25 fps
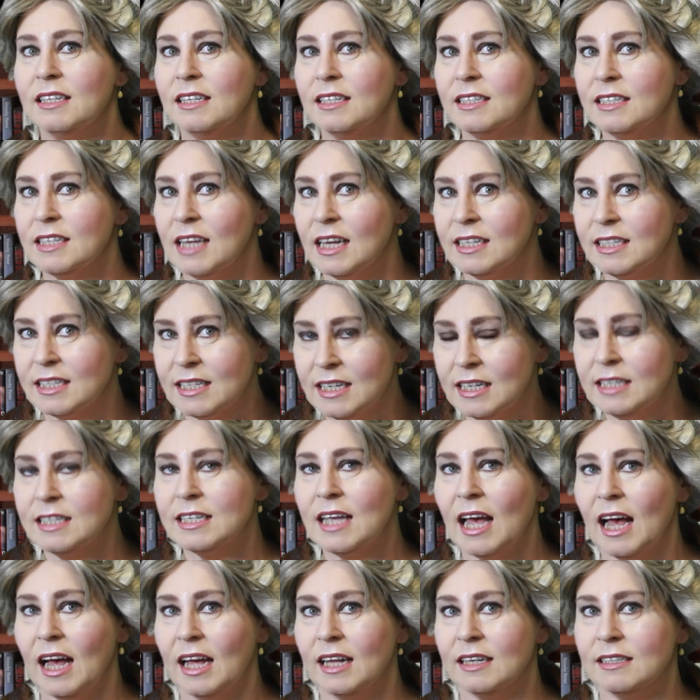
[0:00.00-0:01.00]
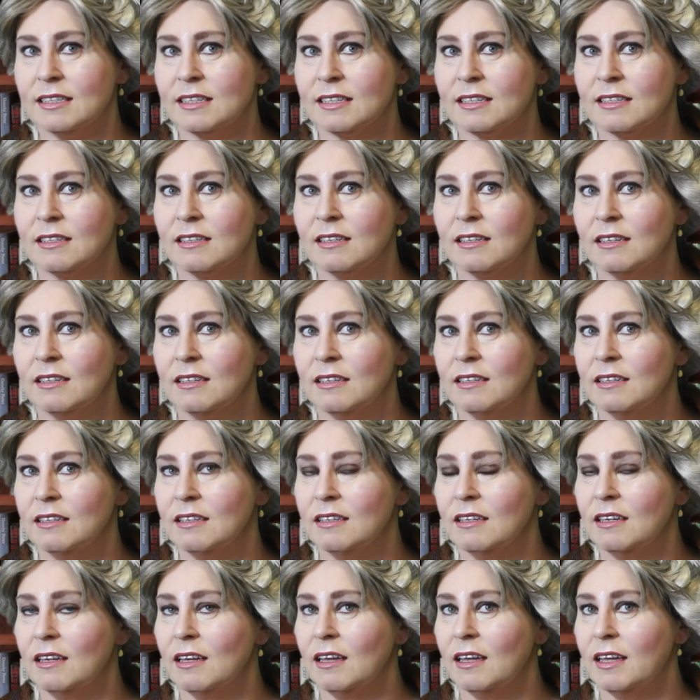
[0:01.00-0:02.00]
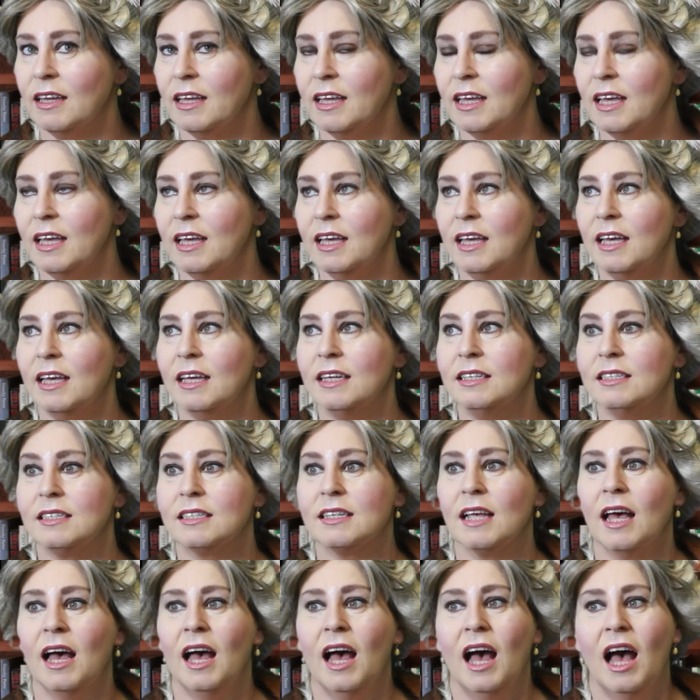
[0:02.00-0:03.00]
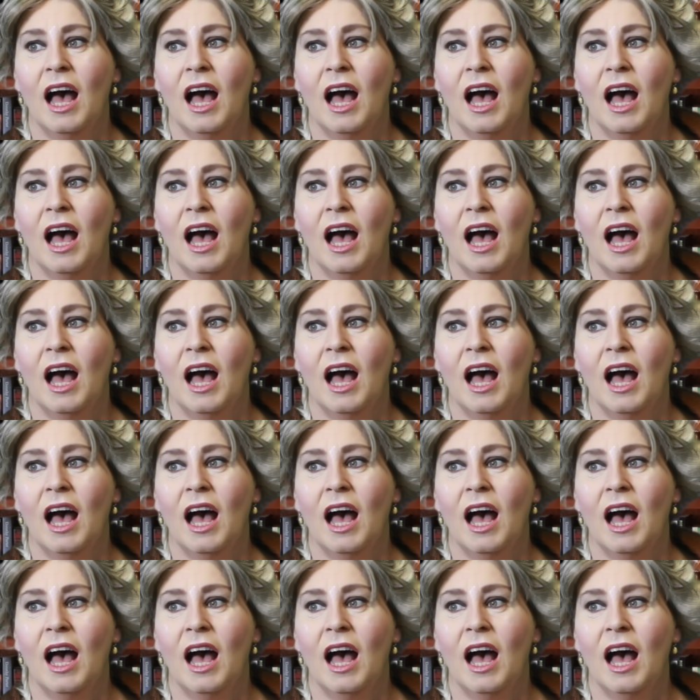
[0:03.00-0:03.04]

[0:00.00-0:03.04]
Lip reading: that this has is